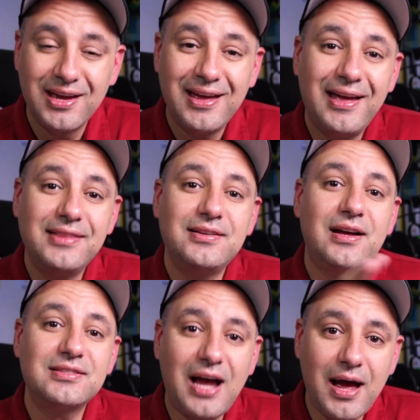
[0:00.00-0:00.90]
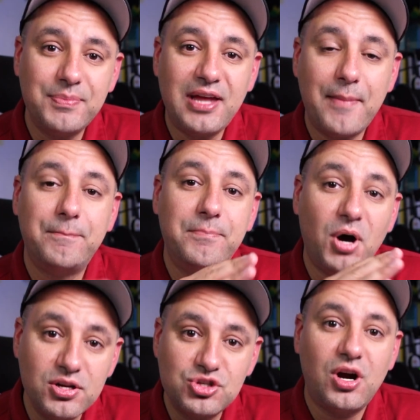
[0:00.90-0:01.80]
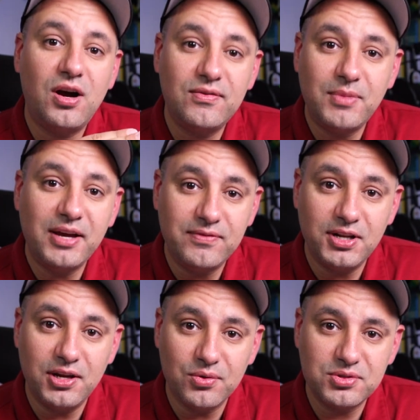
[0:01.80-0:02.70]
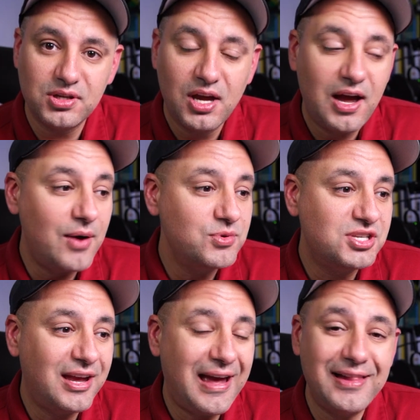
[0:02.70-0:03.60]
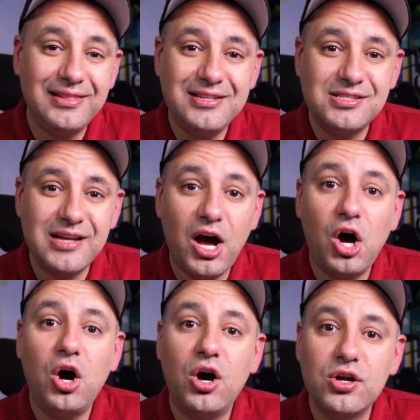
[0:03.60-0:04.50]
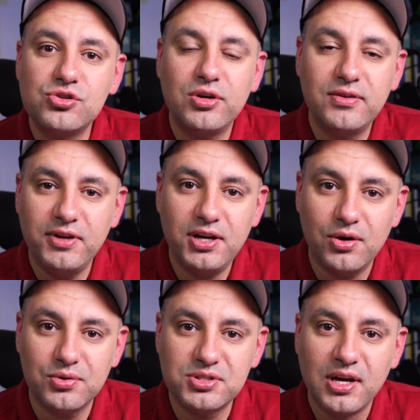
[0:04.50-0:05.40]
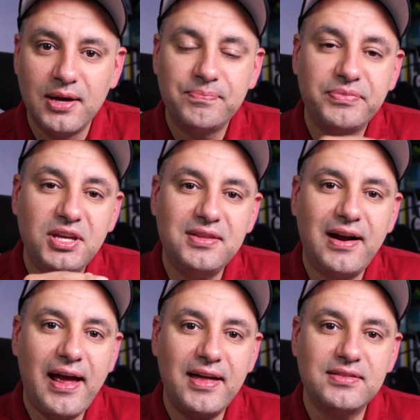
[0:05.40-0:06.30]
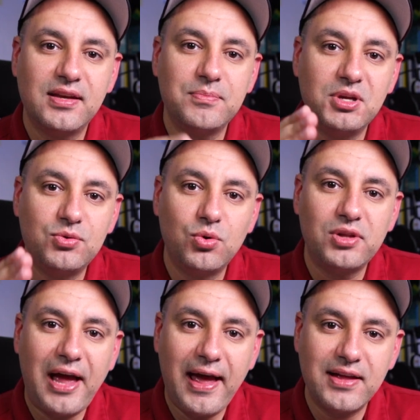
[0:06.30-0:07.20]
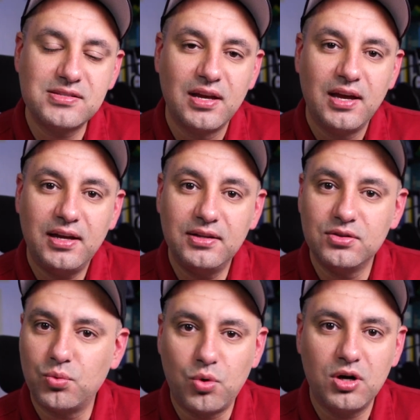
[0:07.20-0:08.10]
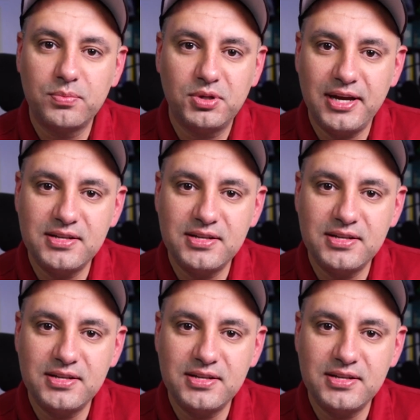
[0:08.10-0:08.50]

And then on top of that, bunch of my videos, I would say at least 100 videos, either had the mid-roll ads in the wrong place